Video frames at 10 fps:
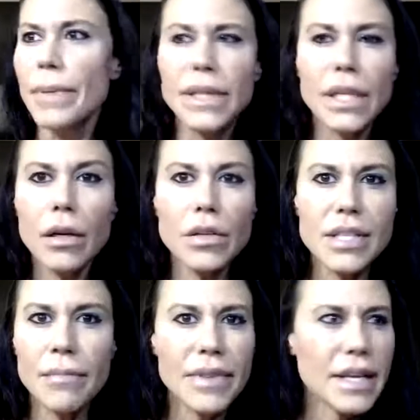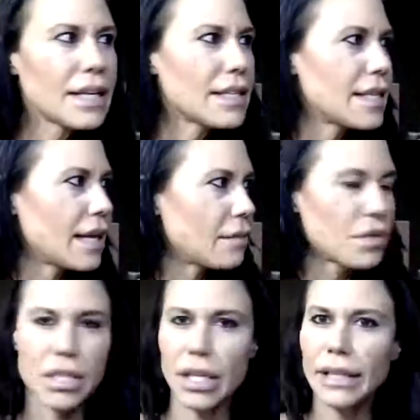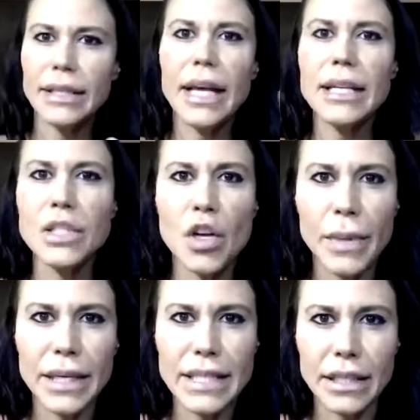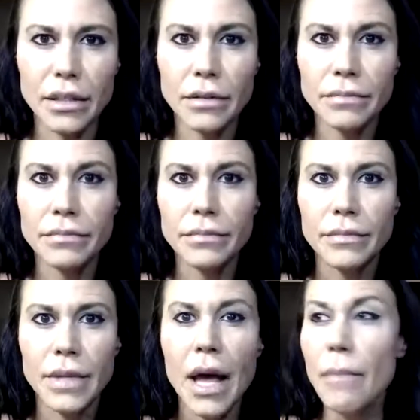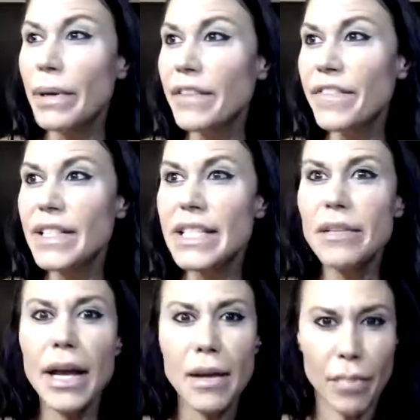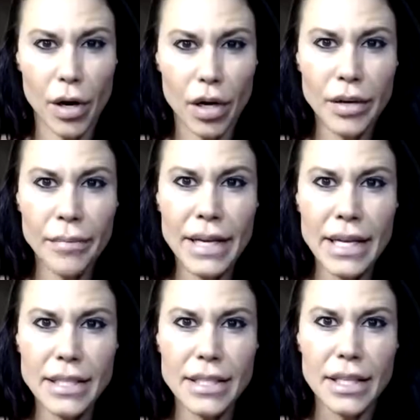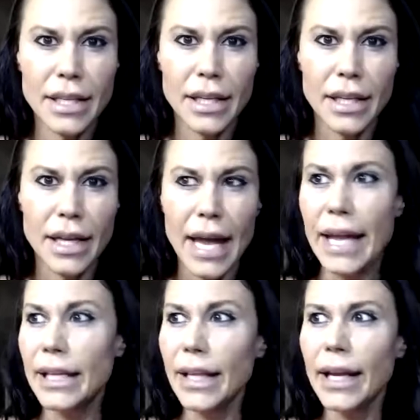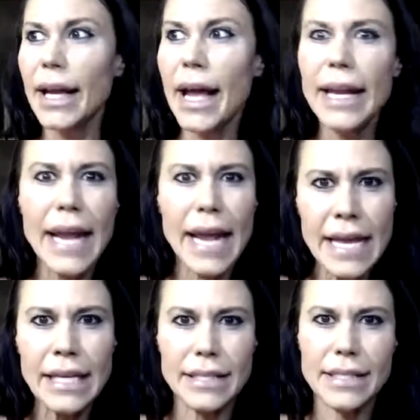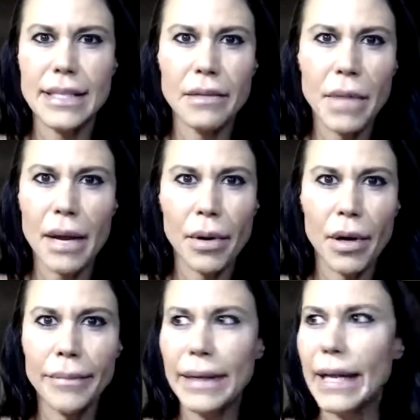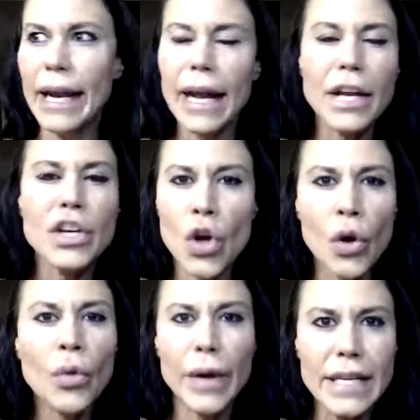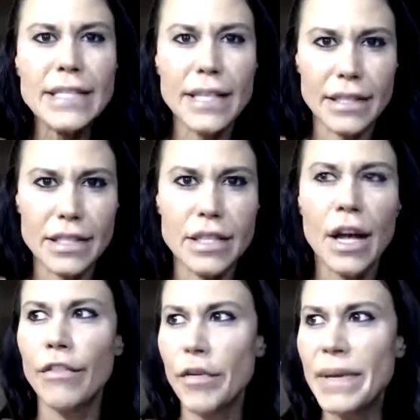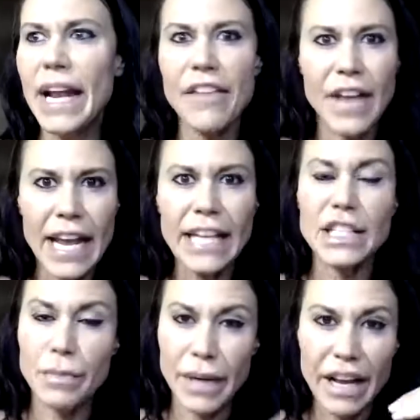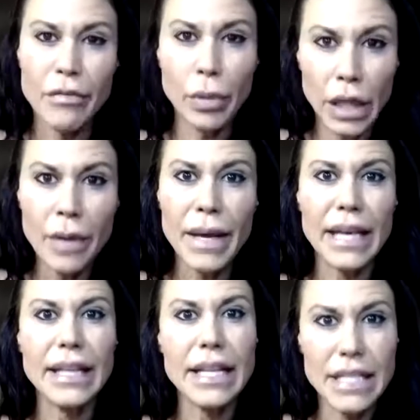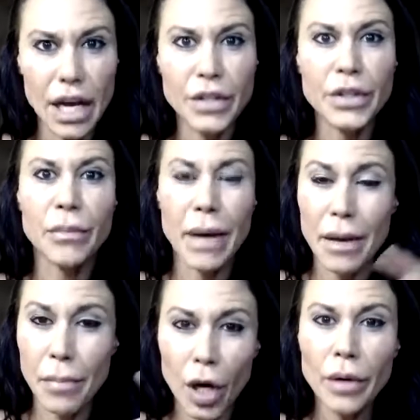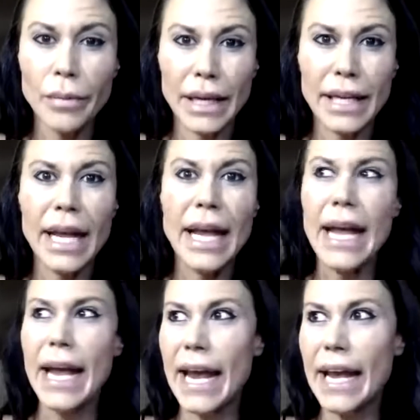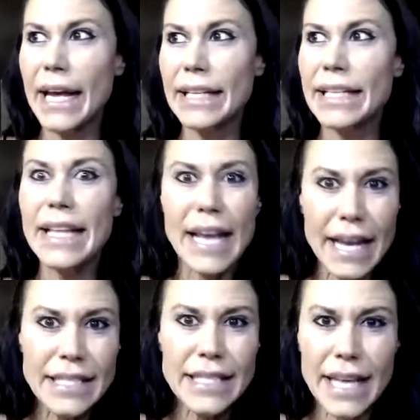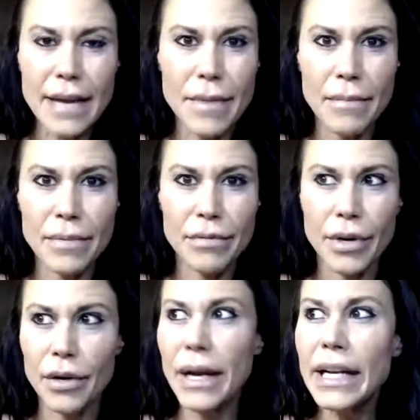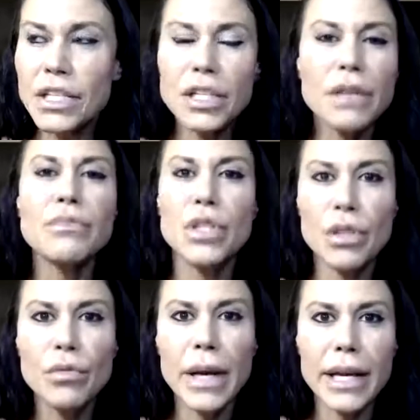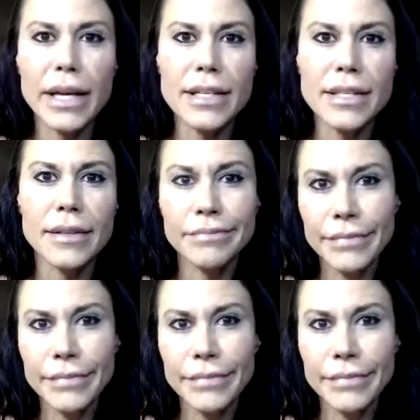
But there are some things that I'm just like, that's no big deal. But if it's in my apartment, and like I had ants in my apartment and I had no reasons for me to have ants, but I have plumbing that's under my apartment, and the ants came up through, and it took them 2 weeks.